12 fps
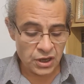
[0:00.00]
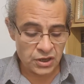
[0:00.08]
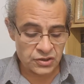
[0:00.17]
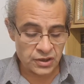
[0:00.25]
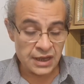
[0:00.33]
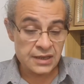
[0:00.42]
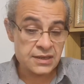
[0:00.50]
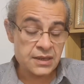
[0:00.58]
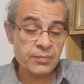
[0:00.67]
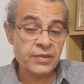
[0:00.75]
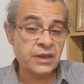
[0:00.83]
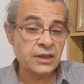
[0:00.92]
So that's
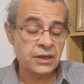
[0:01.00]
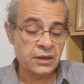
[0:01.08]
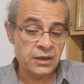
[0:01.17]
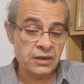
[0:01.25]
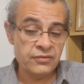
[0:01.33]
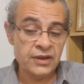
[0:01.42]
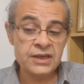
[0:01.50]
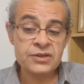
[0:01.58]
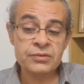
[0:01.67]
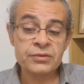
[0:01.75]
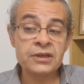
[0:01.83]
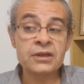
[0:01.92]
something that I'll advise
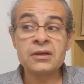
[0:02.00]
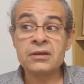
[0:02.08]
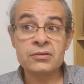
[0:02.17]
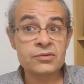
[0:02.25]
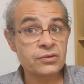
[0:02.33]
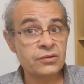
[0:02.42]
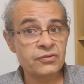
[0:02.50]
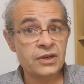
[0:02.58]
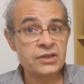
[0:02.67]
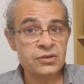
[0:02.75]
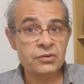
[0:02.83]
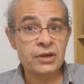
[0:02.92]
you on, and I'll also
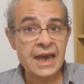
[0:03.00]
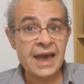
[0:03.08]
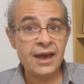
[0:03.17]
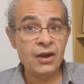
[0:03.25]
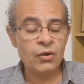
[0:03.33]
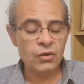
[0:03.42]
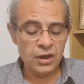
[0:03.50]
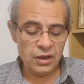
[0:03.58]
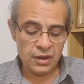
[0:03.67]
advise you on how